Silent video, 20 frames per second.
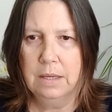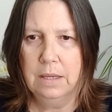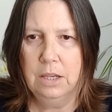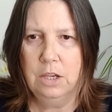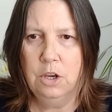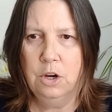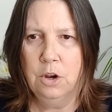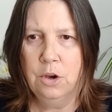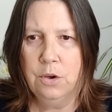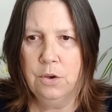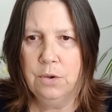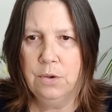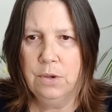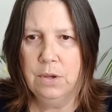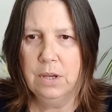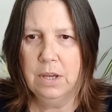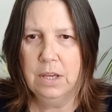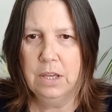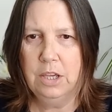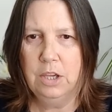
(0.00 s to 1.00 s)
you know,
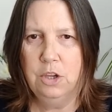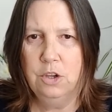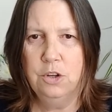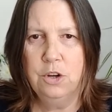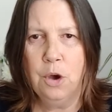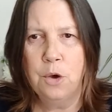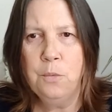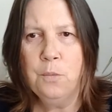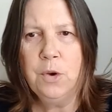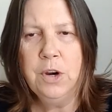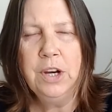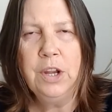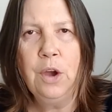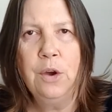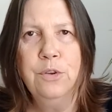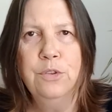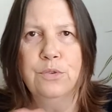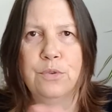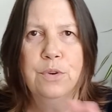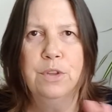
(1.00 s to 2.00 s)
you don't want to go
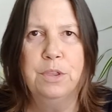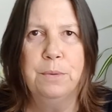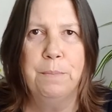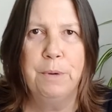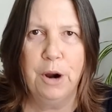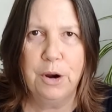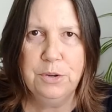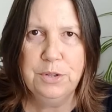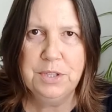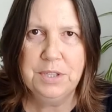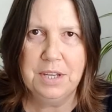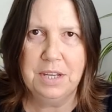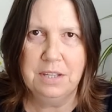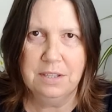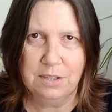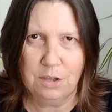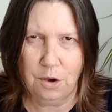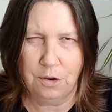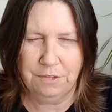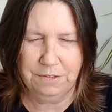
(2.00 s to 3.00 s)
through the
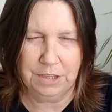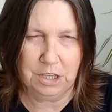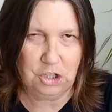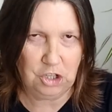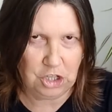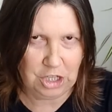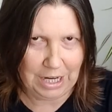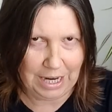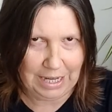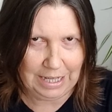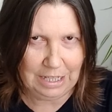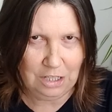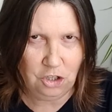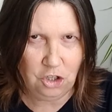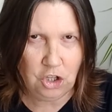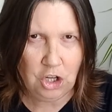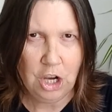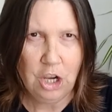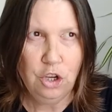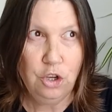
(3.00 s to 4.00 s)
process of this
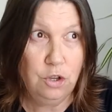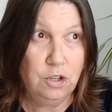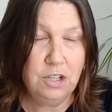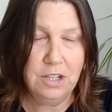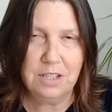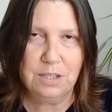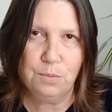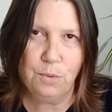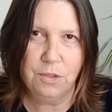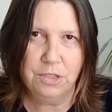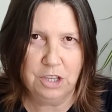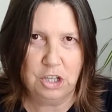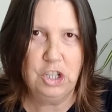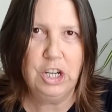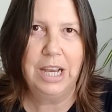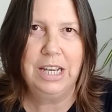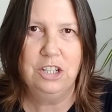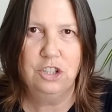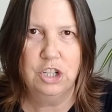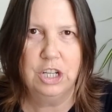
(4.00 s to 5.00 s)
change, you just want the
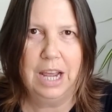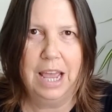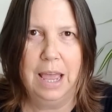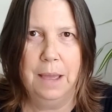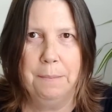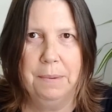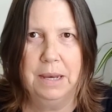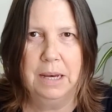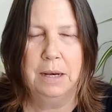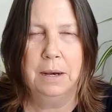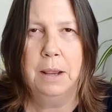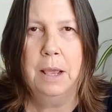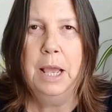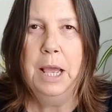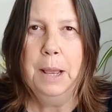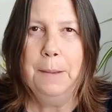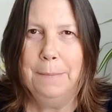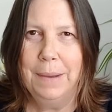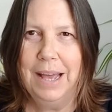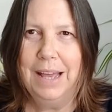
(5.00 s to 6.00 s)
change to happen,
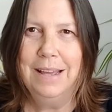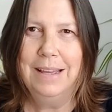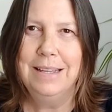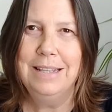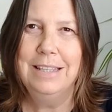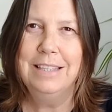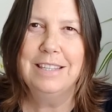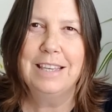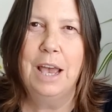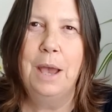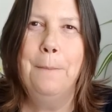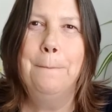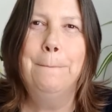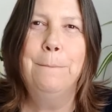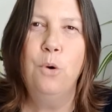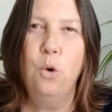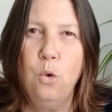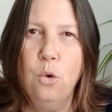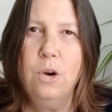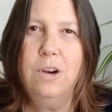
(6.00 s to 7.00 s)
but it's
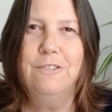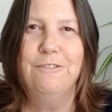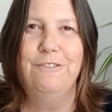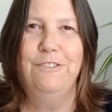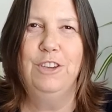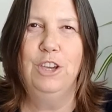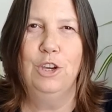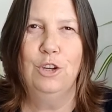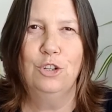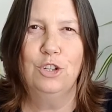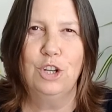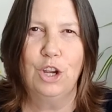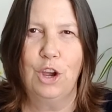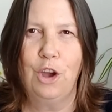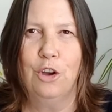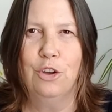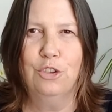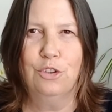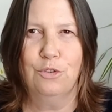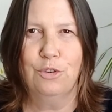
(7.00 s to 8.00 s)
important for you to
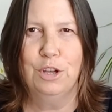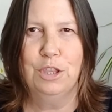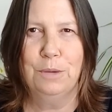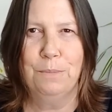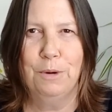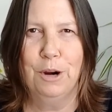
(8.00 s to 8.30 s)
go through the